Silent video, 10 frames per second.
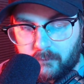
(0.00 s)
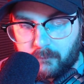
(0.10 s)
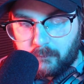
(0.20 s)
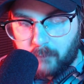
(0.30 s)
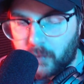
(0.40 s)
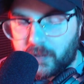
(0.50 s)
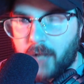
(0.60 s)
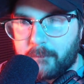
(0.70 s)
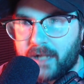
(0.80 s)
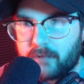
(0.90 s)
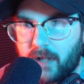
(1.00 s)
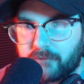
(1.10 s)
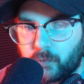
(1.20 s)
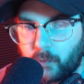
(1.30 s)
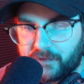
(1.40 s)
Mortal Kombat
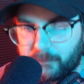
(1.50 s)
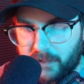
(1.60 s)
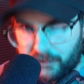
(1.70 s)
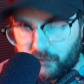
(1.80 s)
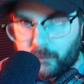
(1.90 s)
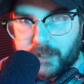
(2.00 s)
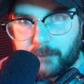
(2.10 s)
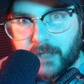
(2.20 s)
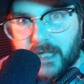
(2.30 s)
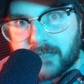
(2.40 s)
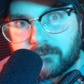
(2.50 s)
11 was a mystery to me.